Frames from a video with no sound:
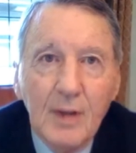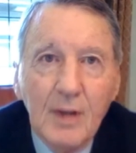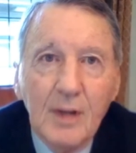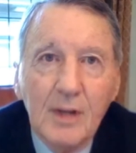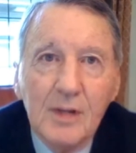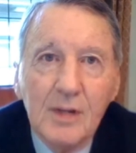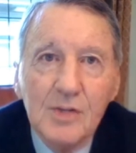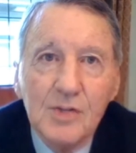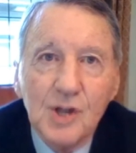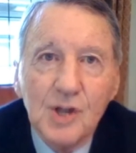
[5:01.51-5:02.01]

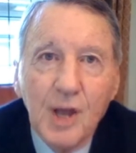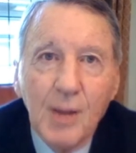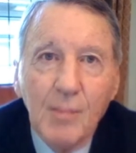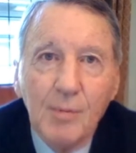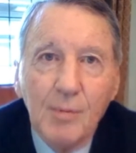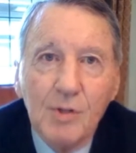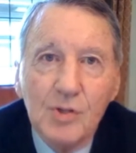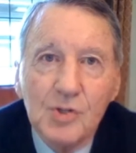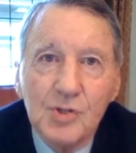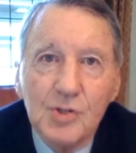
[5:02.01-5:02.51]
He
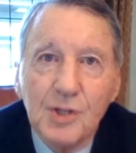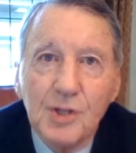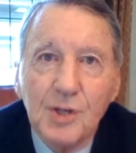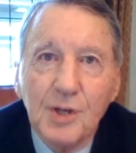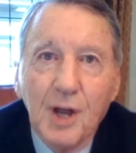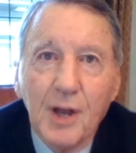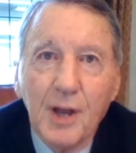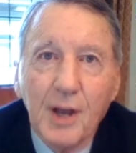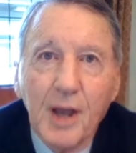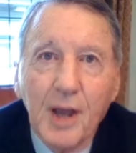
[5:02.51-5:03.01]
established the
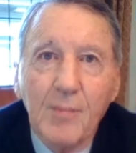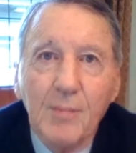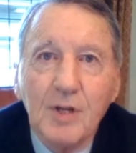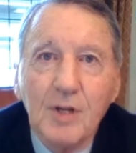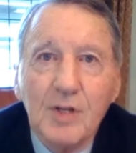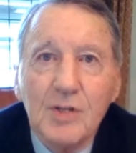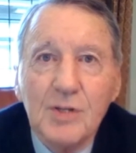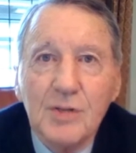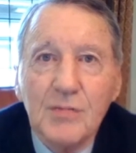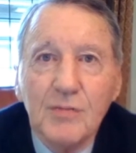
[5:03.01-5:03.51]

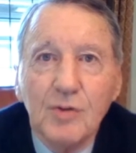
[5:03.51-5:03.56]
Dynamics of